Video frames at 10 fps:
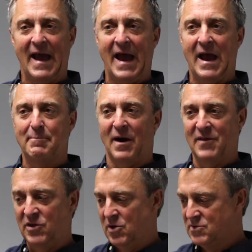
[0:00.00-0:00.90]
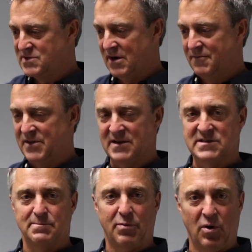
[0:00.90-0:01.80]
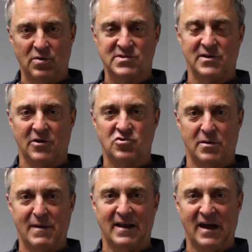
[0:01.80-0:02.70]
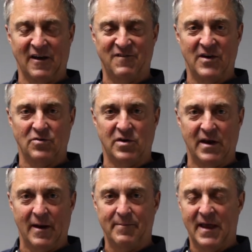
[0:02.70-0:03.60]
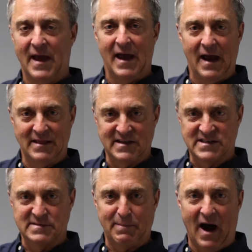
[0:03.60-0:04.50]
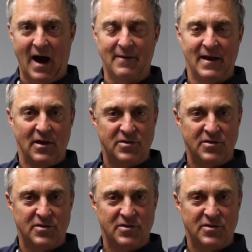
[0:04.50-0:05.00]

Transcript: And by the use of this pulsed electromagnetic field unit in this spot,